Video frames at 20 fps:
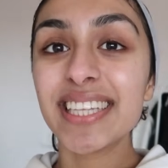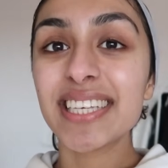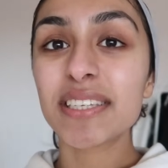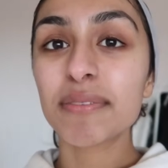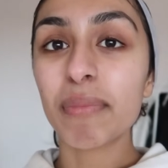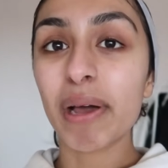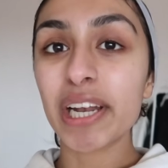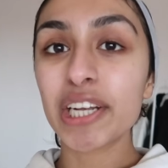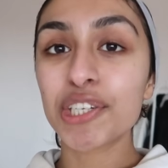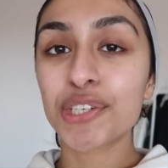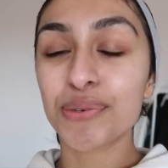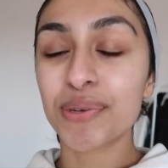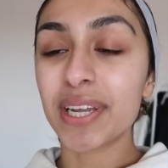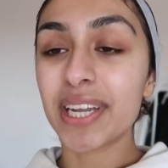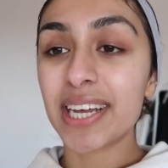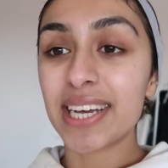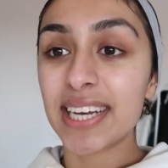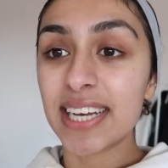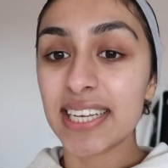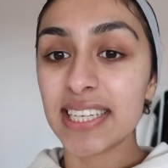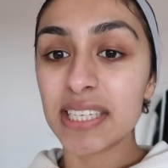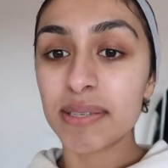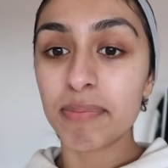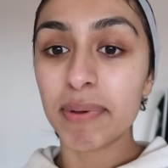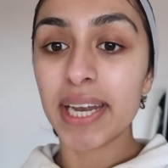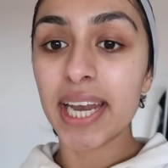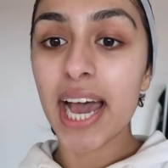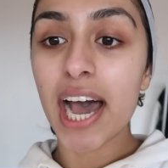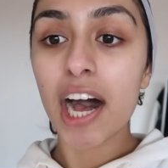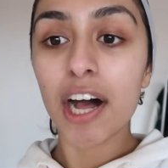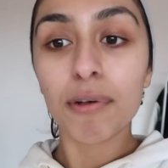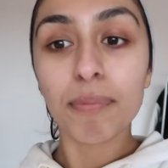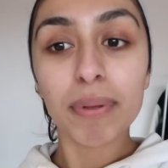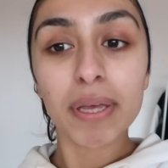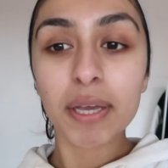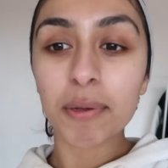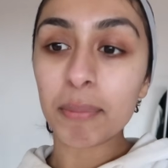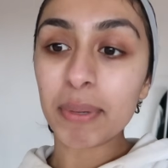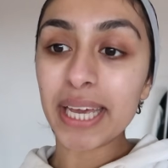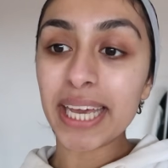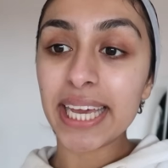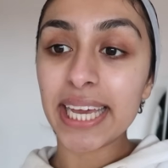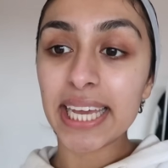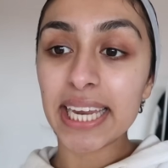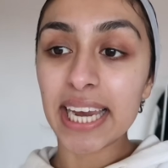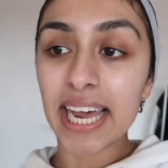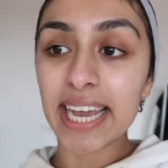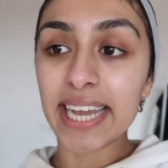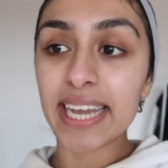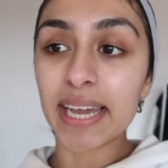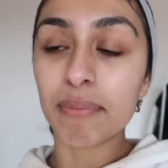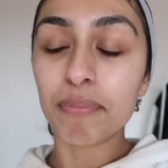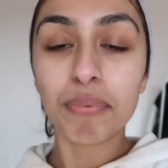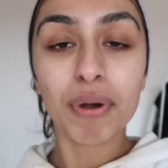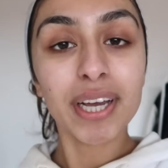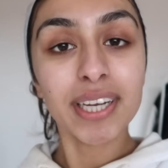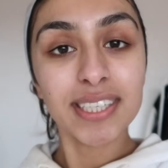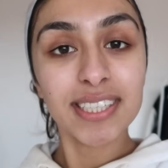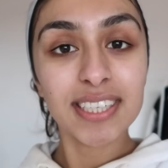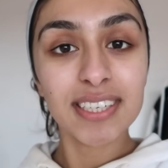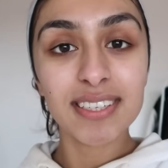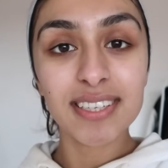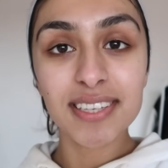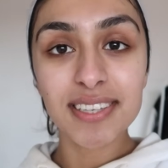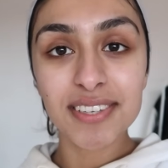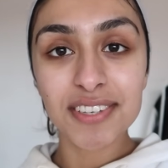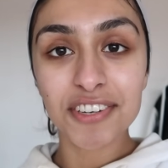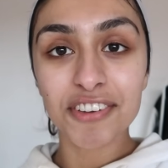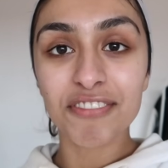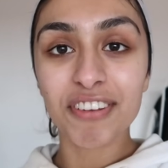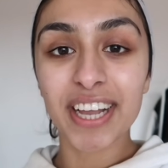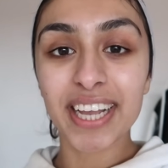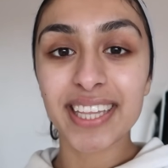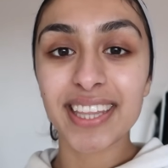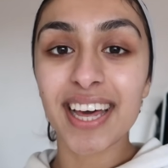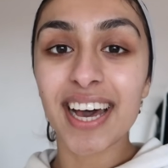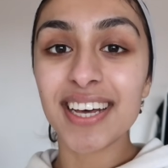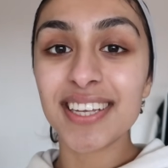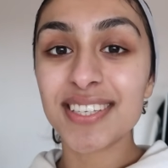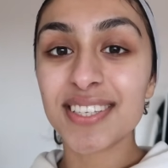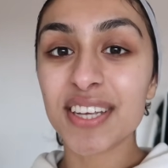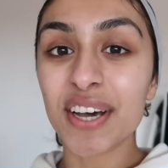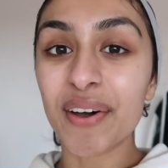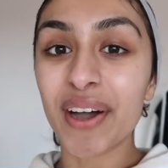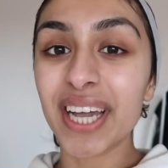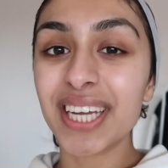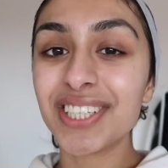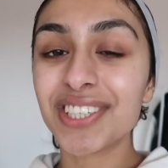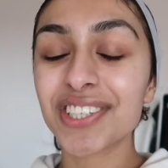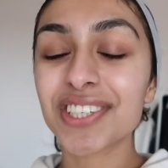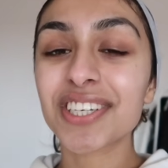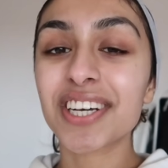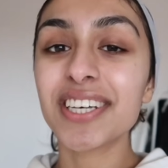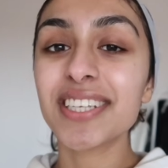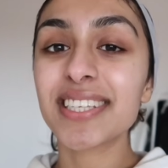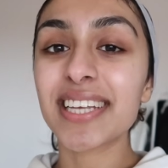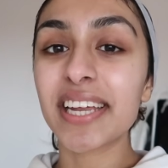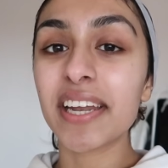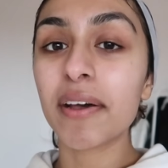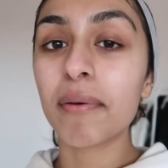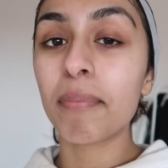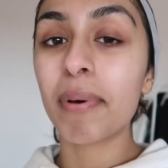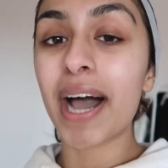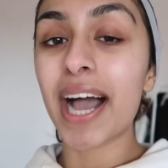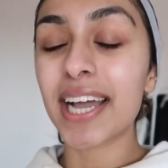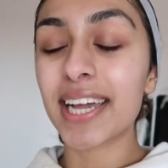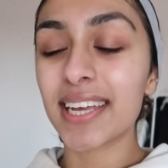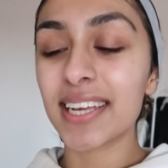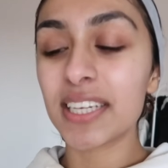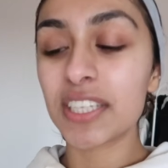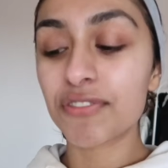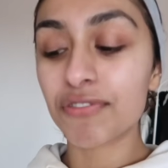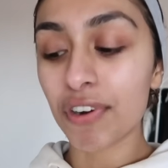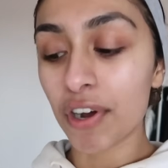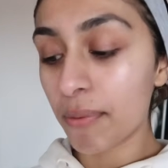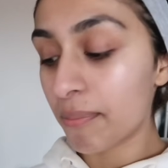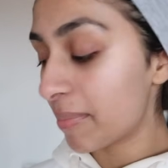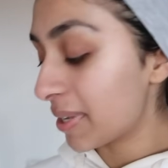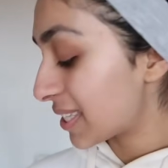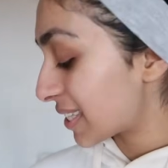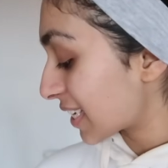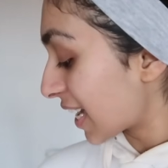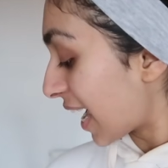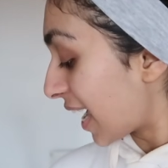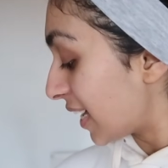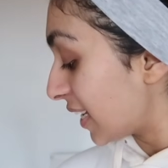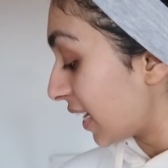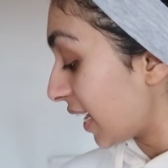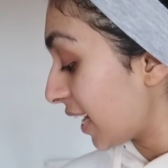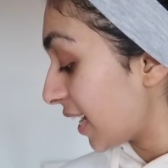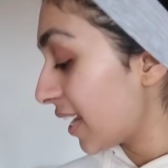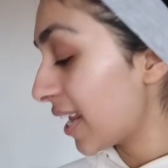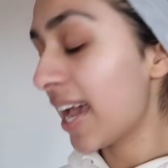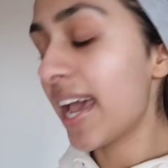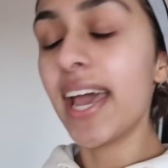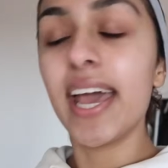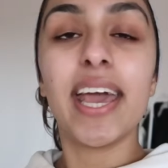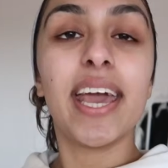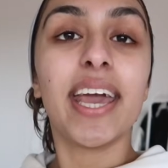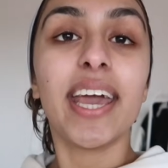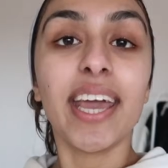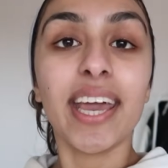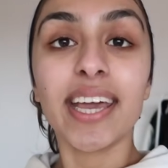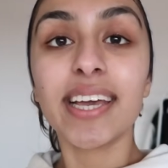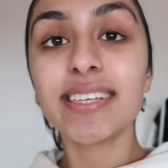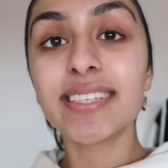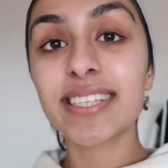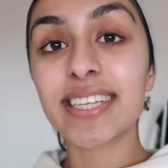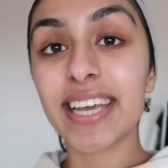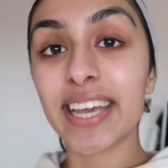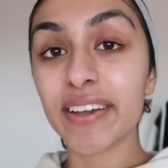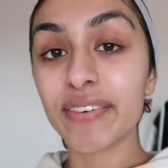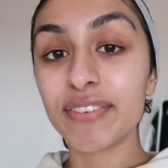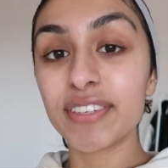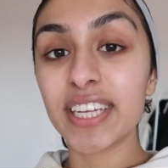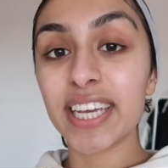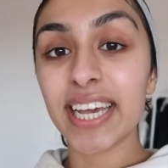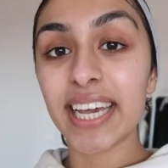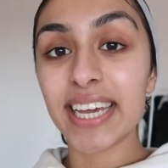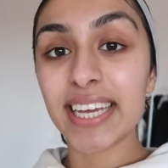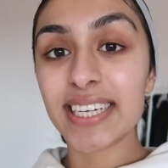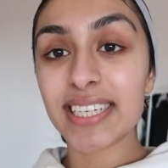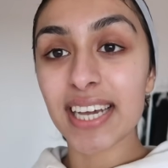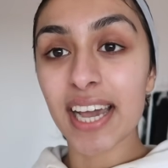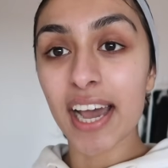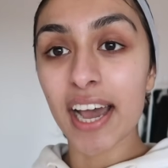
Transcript: This management has been helping me like get brand deals and stuff like that. So I just got sent a package from Missguided. It is gifted.